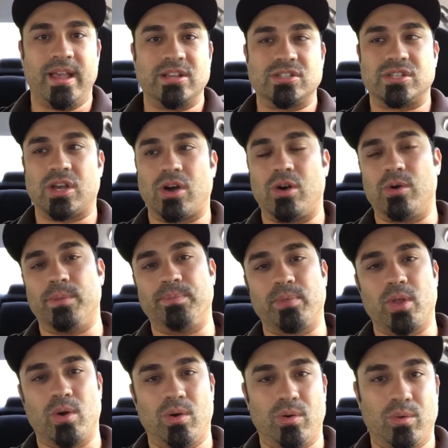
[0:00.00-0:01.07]
So
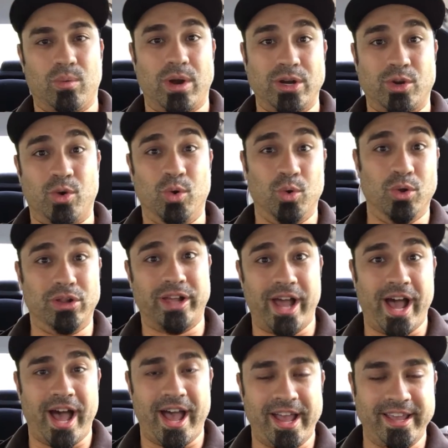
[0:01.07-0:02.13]
one cool
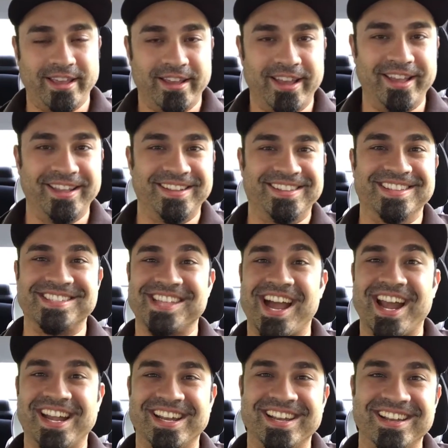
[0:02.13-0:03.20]
guy
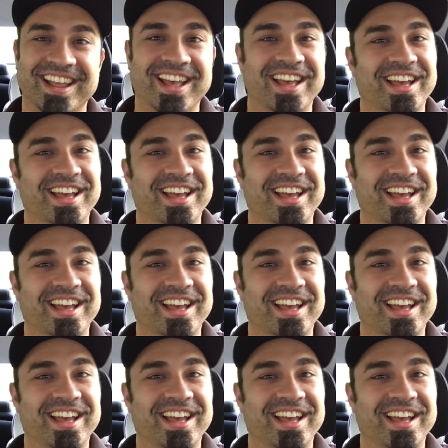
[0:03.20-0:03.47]
decided